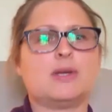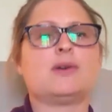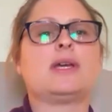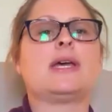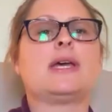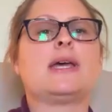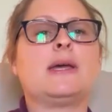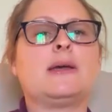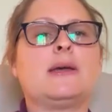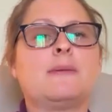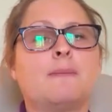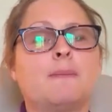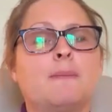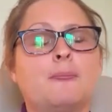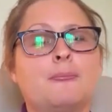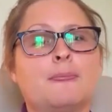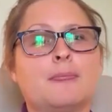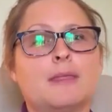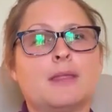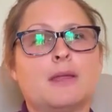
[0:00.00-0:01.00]
Okay.
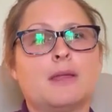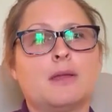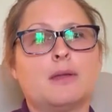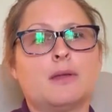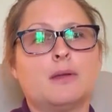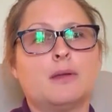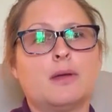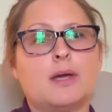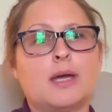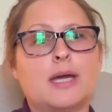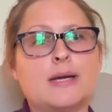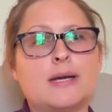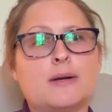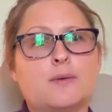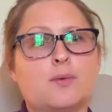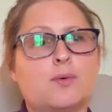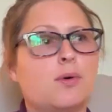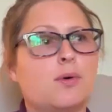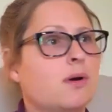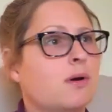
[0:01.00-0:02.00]

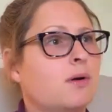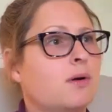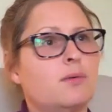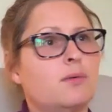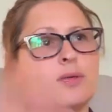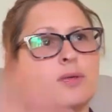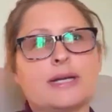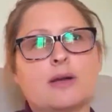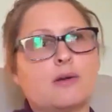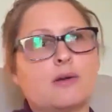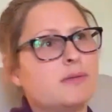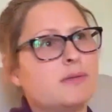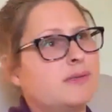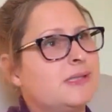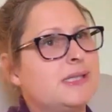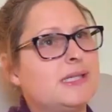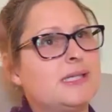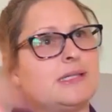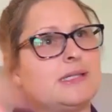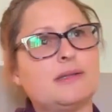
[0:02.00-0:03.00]
Or like I'll
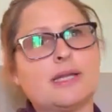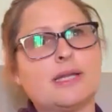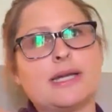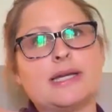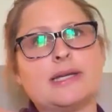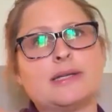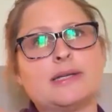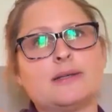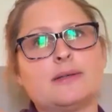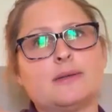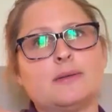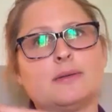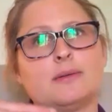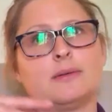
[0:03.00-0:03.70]
see like